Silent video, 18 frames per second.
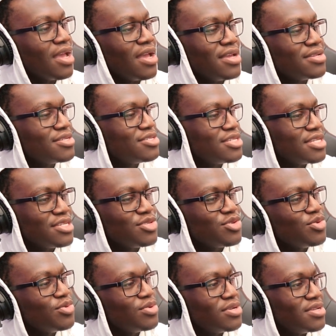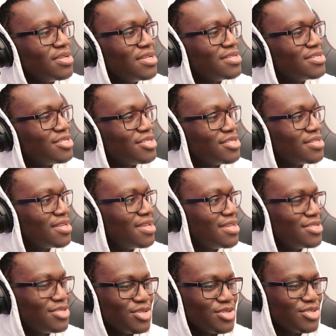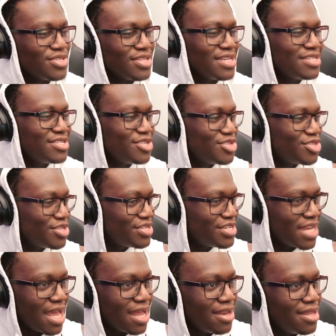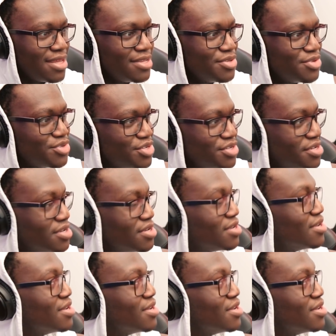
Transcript: No, it's you sure? It's just the challenge.